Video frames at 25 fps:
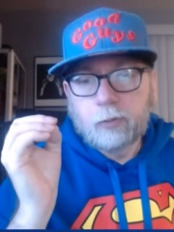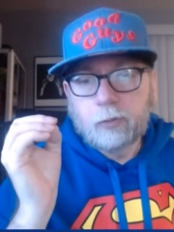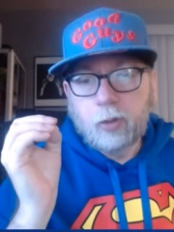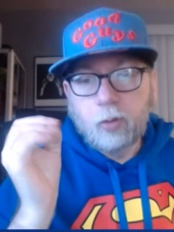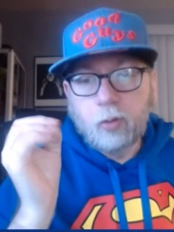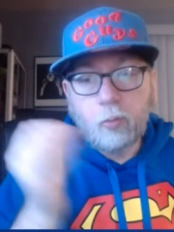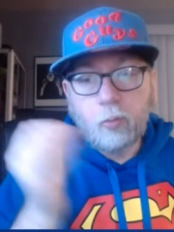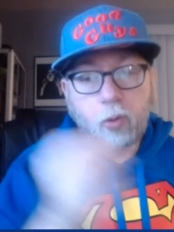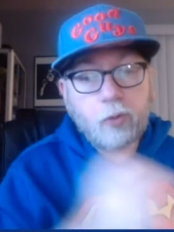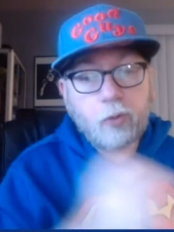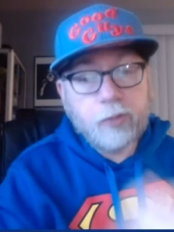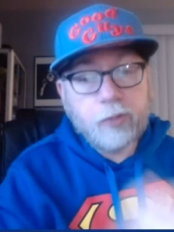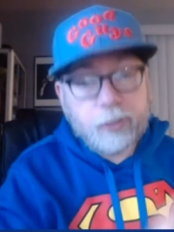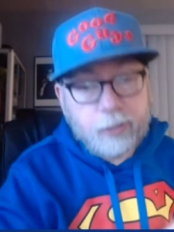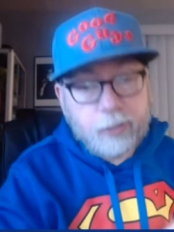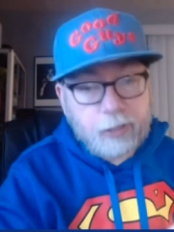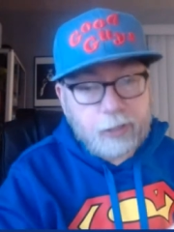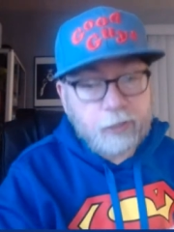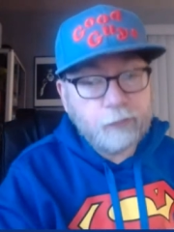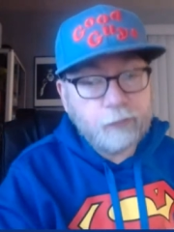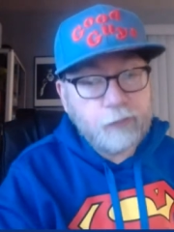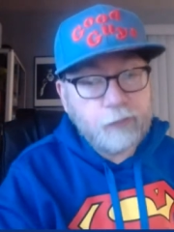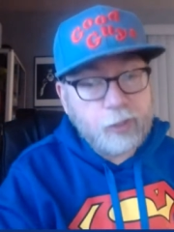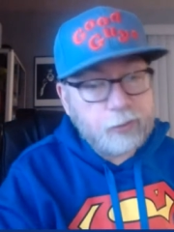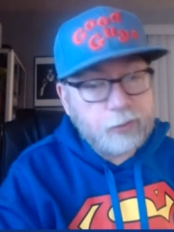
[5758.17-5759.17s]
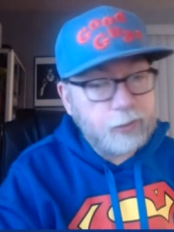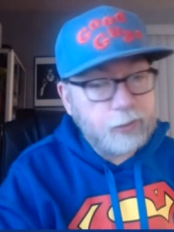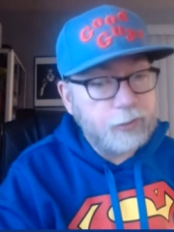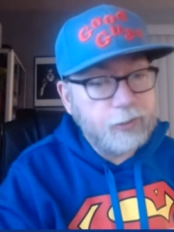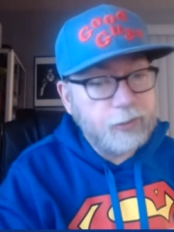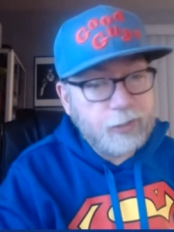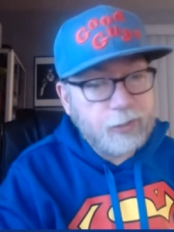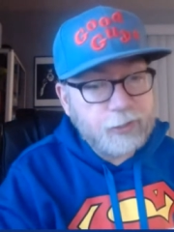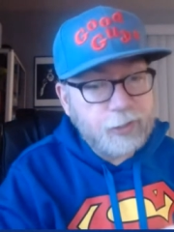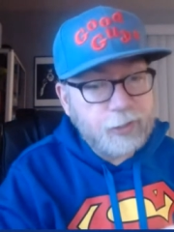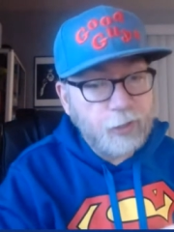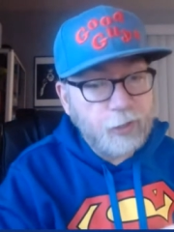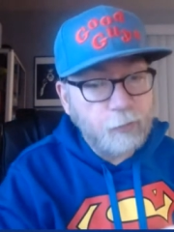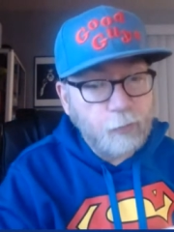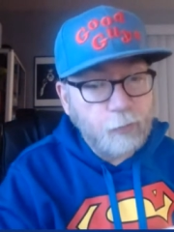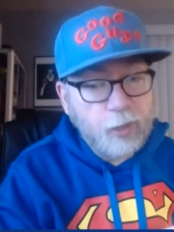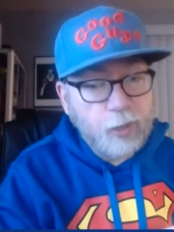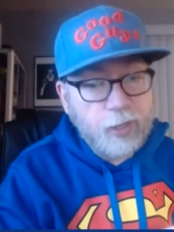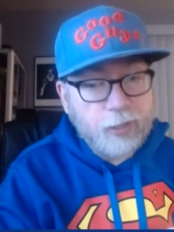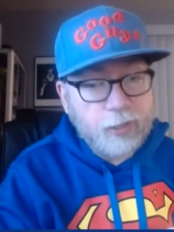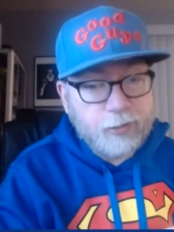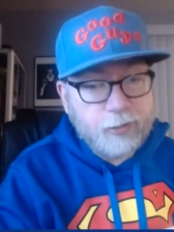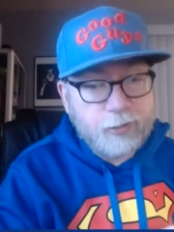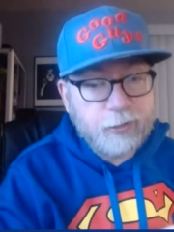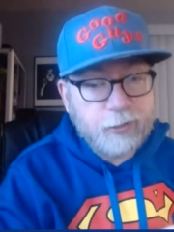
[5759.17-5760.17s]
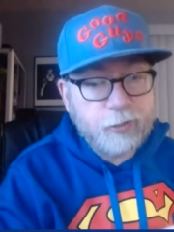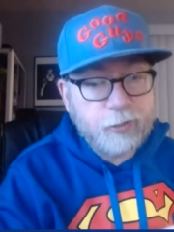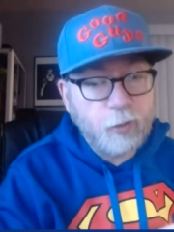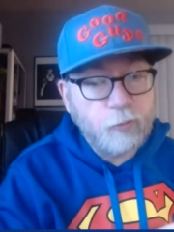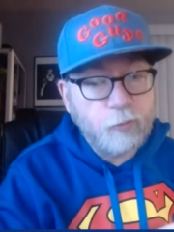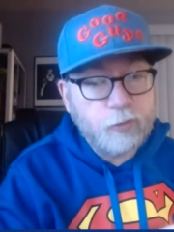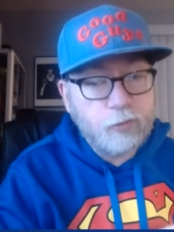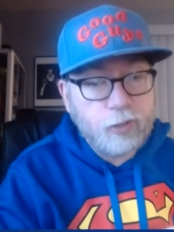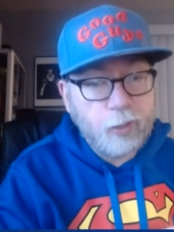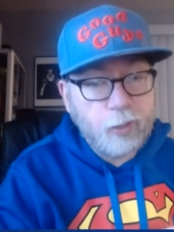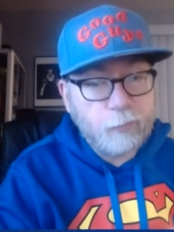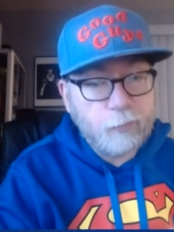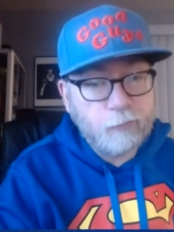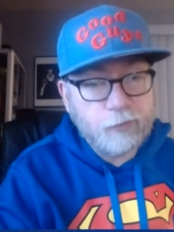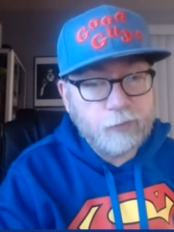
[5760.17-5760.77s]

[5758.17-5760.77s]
this is in a way it's its own type of